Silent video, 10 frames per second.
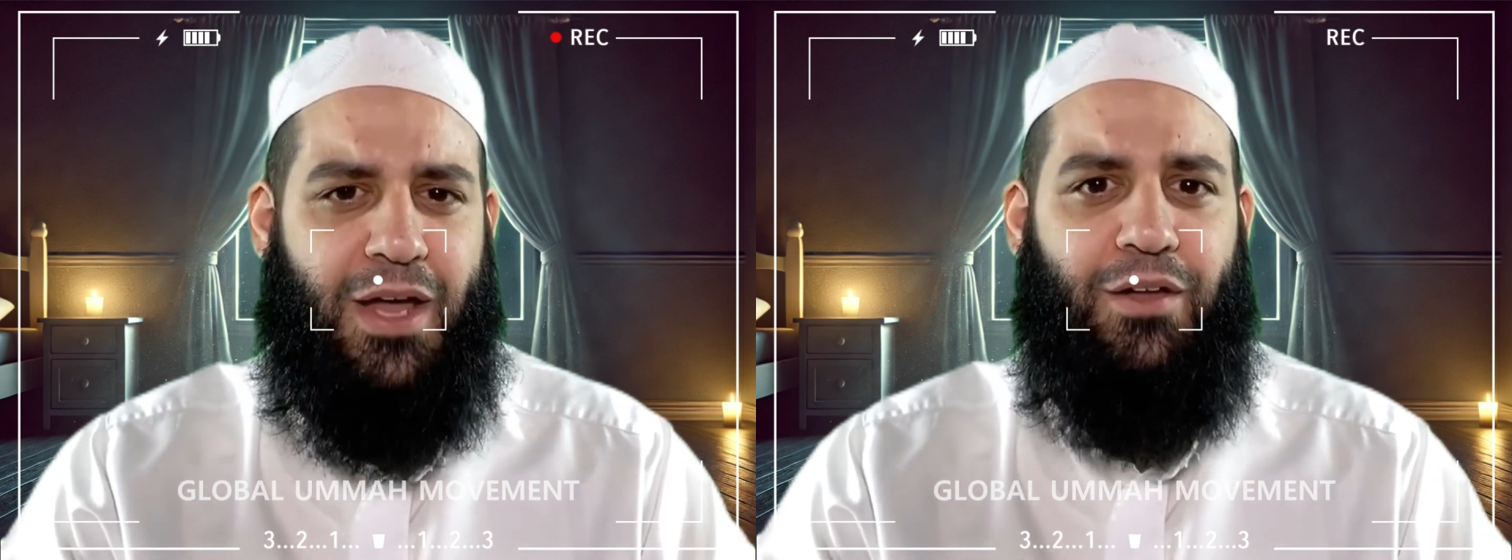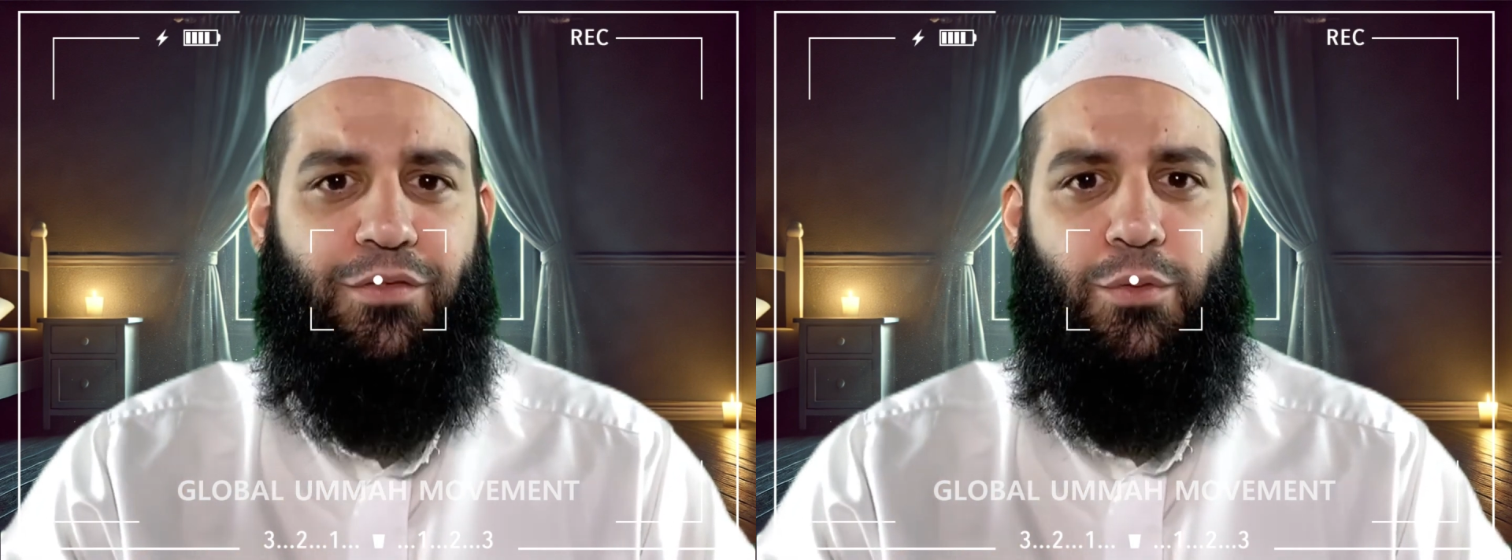
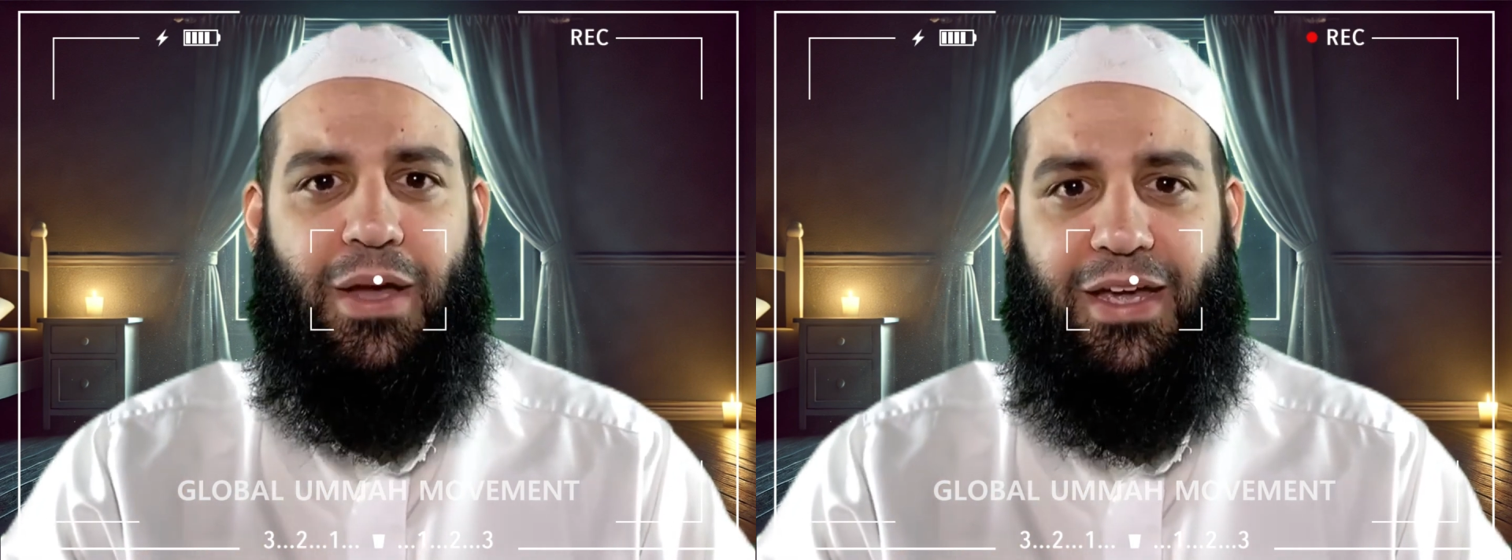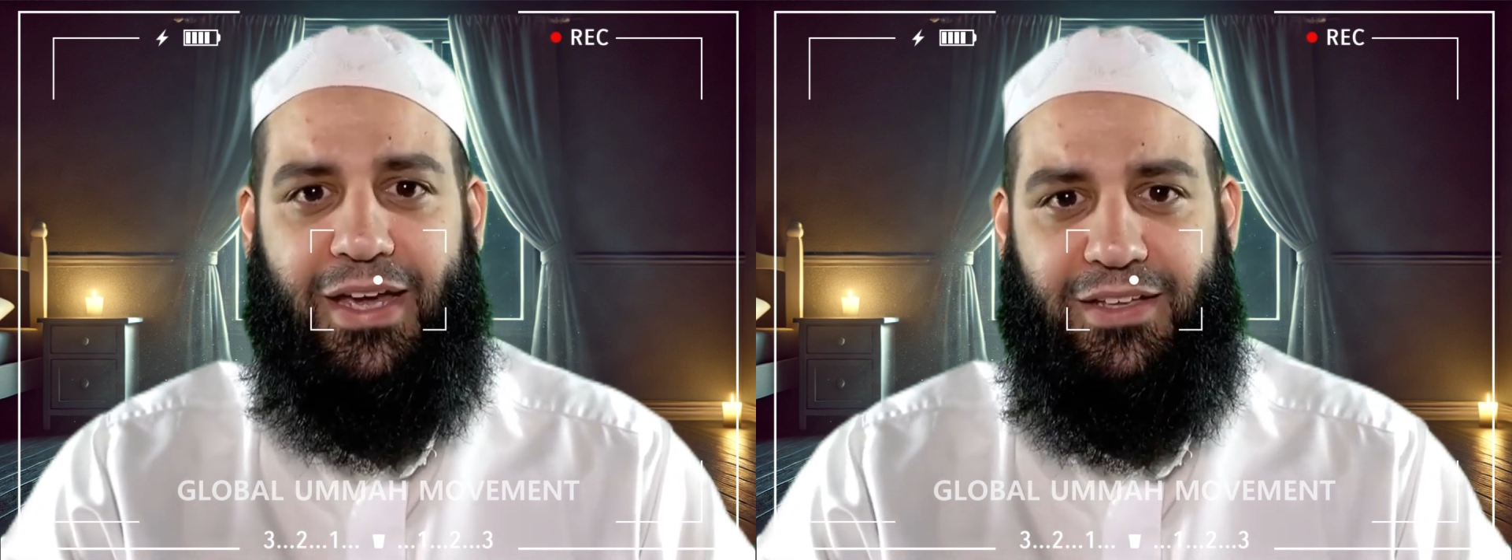powerful
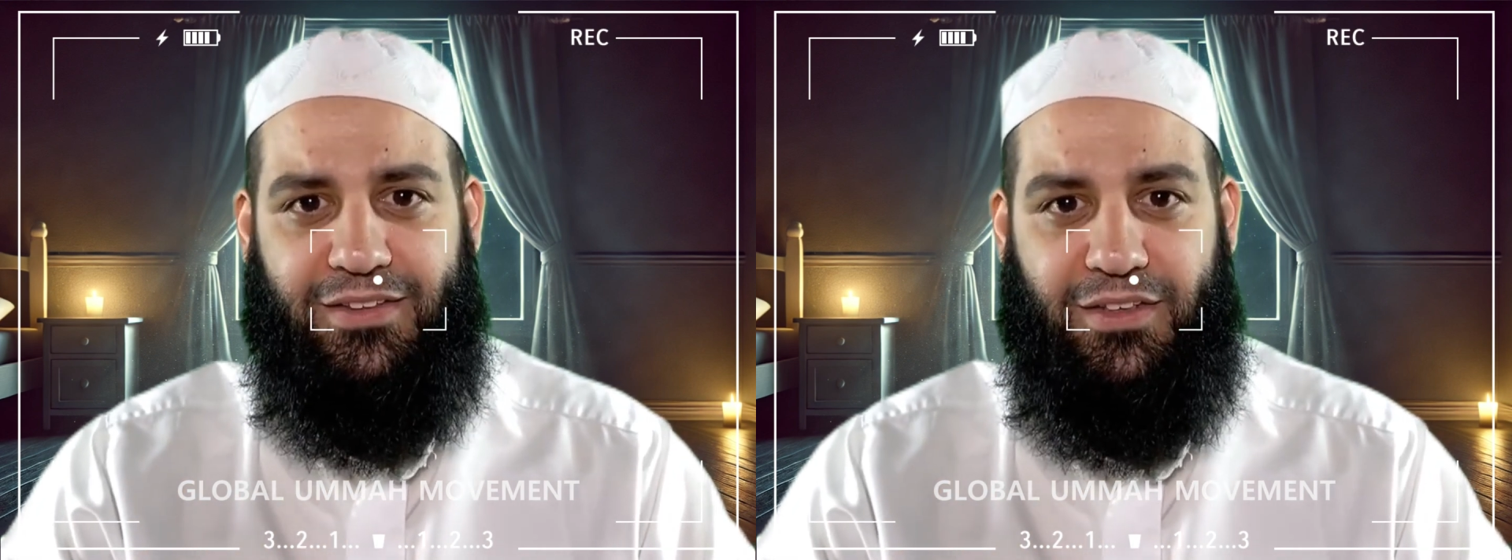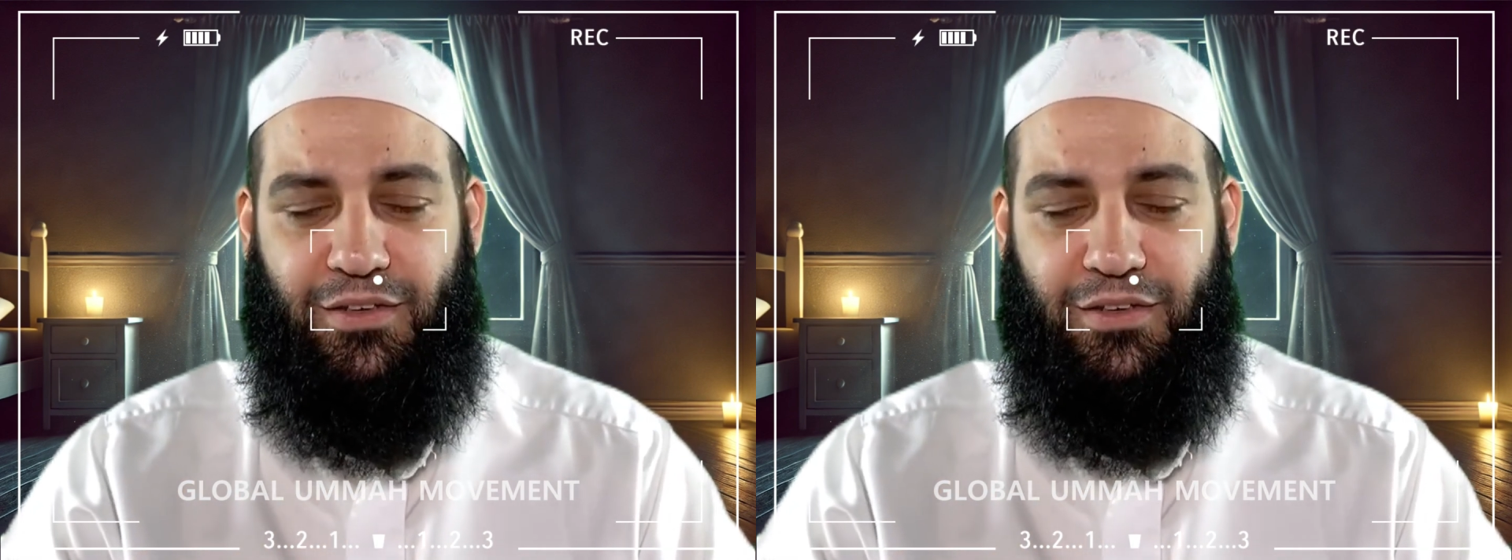ayat.